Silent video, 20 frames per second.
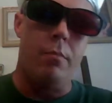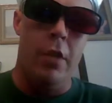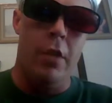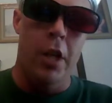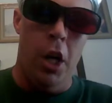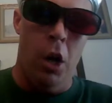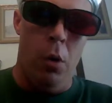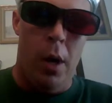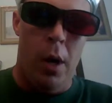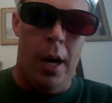
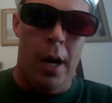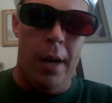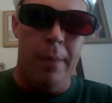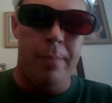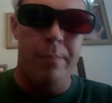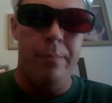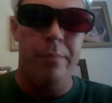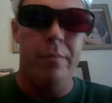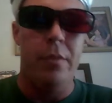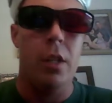You know what?
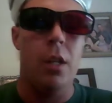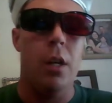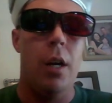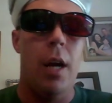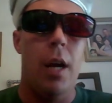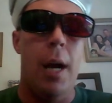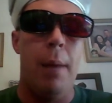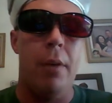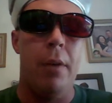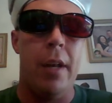
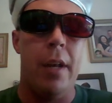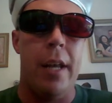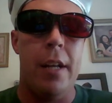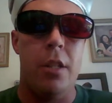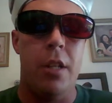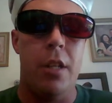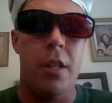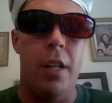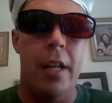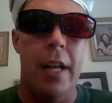I'm going to get
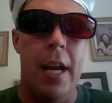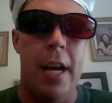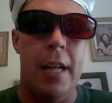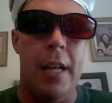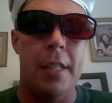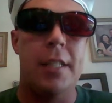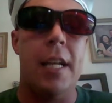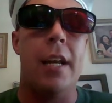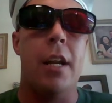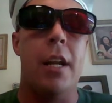to the uh,
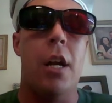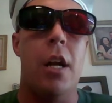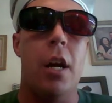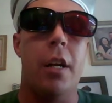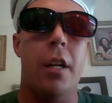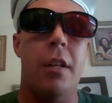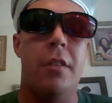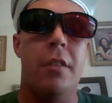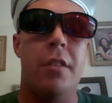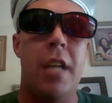second hunk
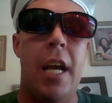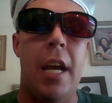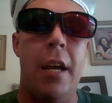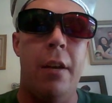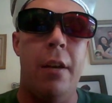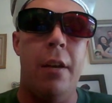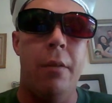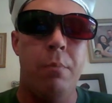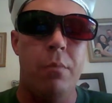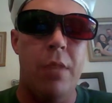of the
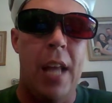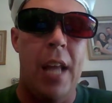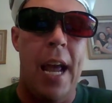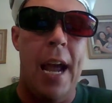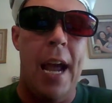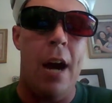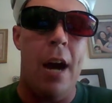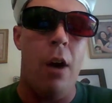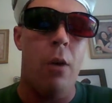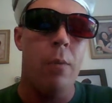day
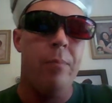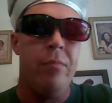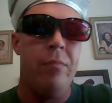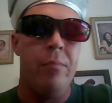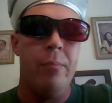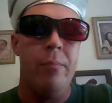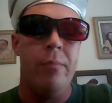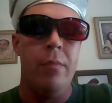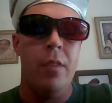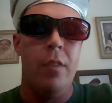now
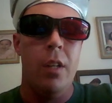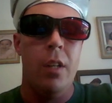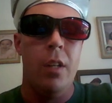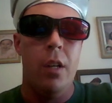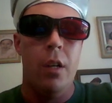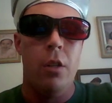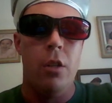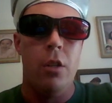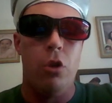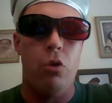
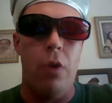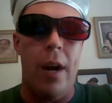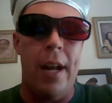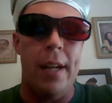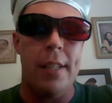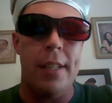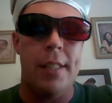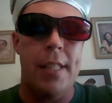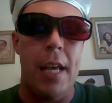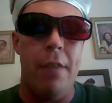to try
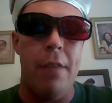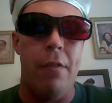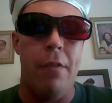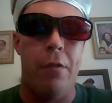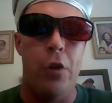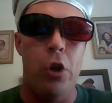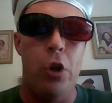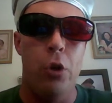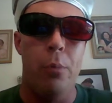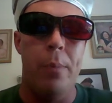to save a
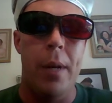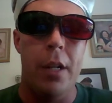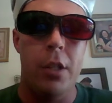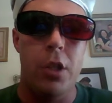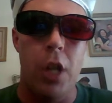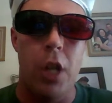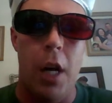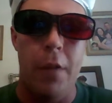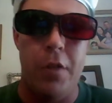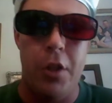few
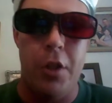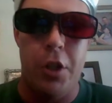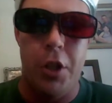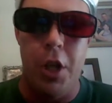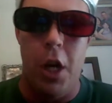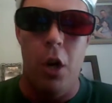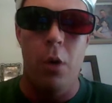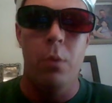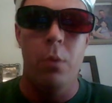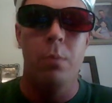minutes off the
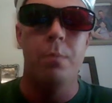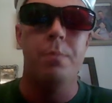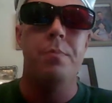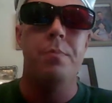show.